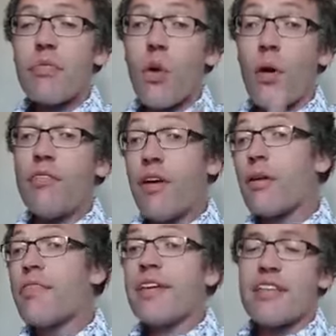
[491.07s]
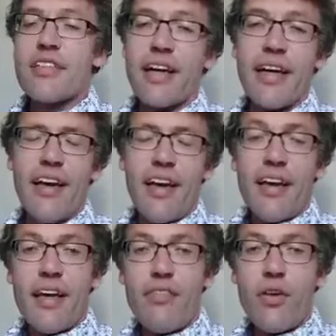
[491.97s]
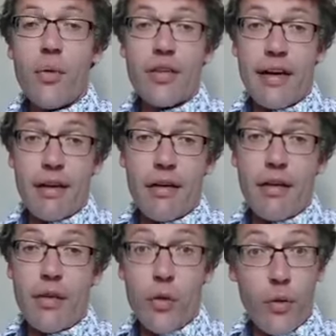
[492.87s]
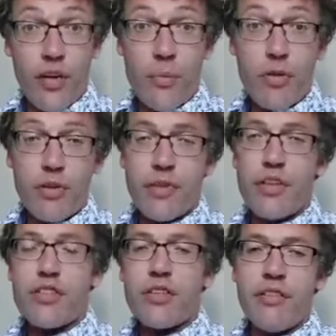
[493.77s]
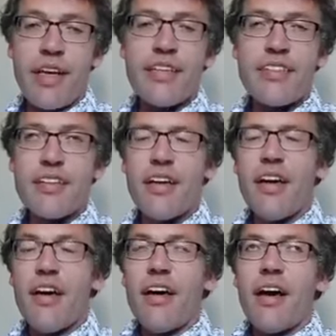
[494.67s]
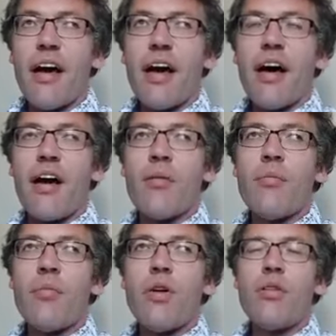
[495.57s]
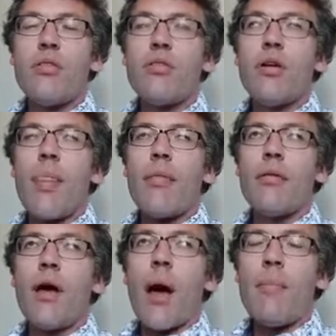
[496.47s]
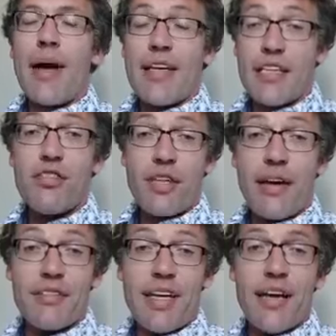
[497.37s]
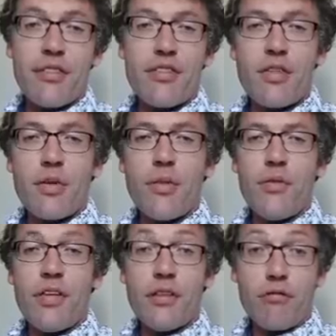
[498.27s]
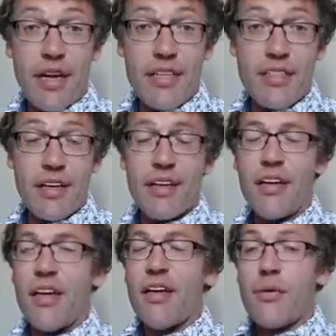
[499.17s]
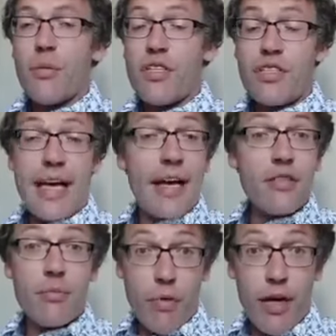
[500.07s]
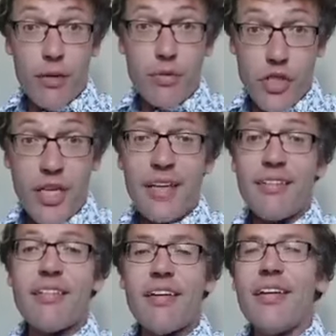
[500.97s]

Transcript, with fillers: One final thing to say: if you are downloading the audiobook version of this, um, a massive shout out to the narrator, which is the actor Michael Sheen